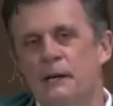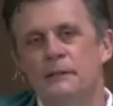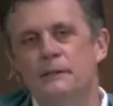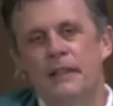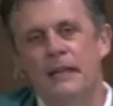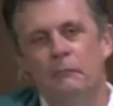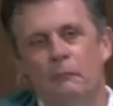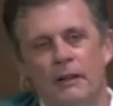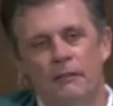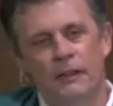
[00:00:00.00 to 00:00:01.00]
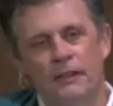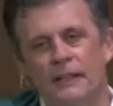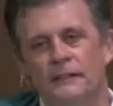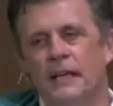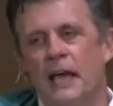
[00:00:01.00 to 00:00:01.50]
So I think one of the
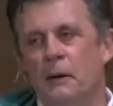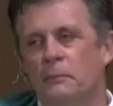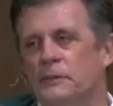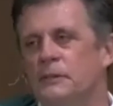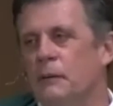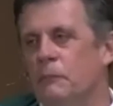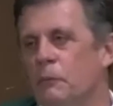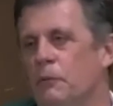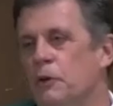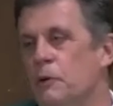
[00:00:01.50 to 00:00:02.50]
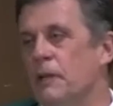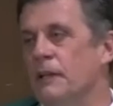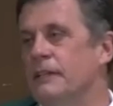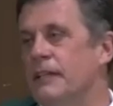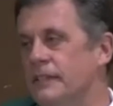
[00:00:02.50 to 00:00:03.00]
things that helps us keep going with
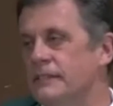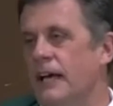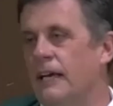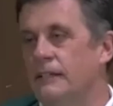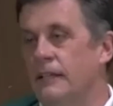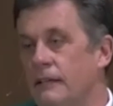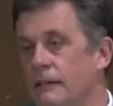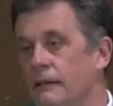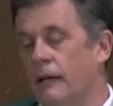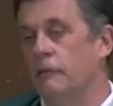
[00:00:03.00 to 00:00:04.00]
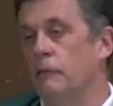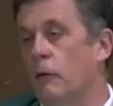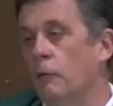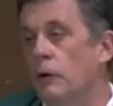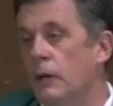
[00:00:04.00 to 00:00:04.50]
humility is this idea,
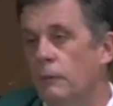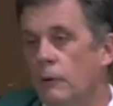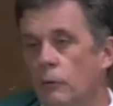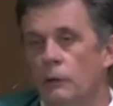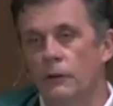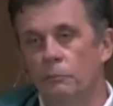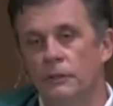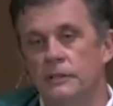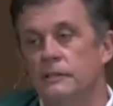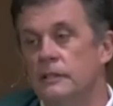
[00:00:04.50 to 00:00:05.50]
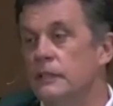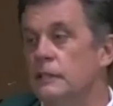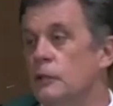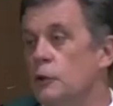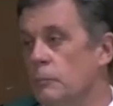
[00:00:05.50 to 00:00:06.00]
or keep going with persistence,
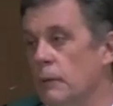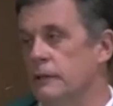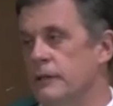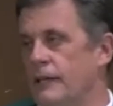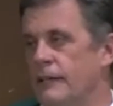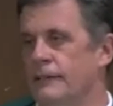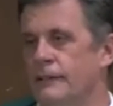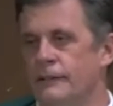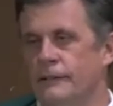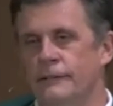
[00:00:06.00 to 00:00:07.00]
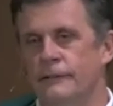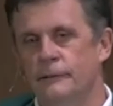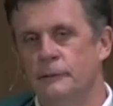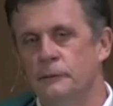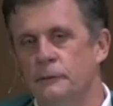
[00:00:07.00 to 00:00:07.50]
is humility.
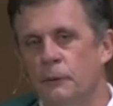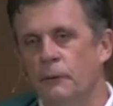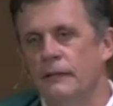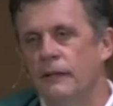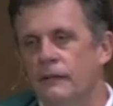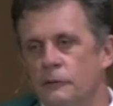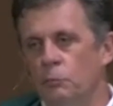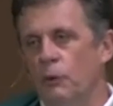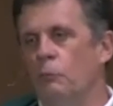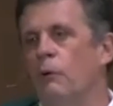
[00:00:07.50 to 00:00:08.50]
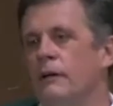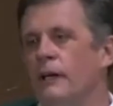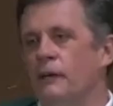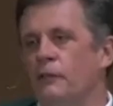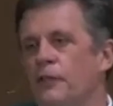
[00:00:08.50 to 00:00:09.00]
Knowing that we're
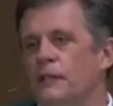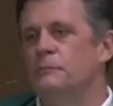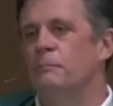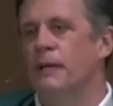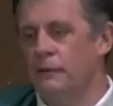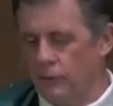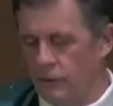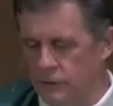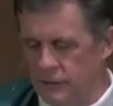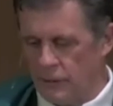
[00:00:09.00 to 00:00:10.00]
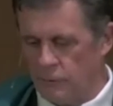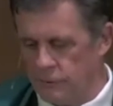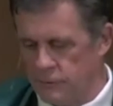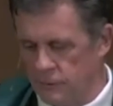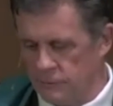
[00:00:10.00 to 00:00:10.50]
working in things bigger than ourselves.